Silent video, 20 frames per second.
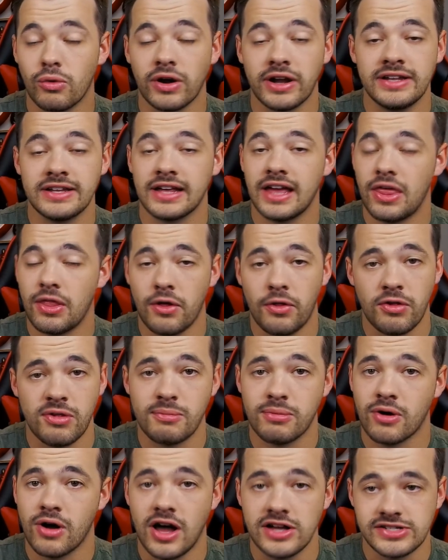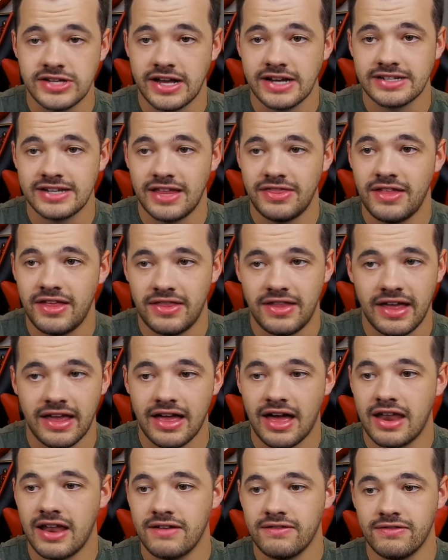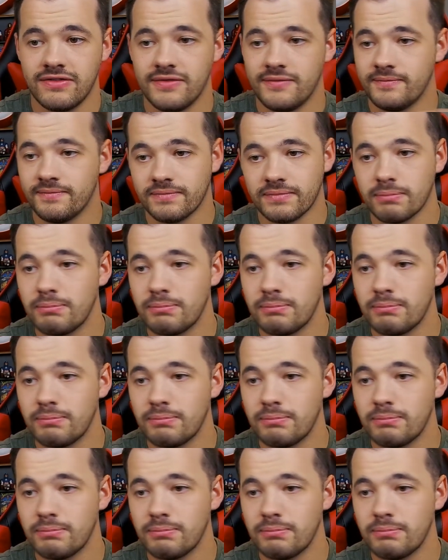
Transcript: working together on this project, and then they kind of,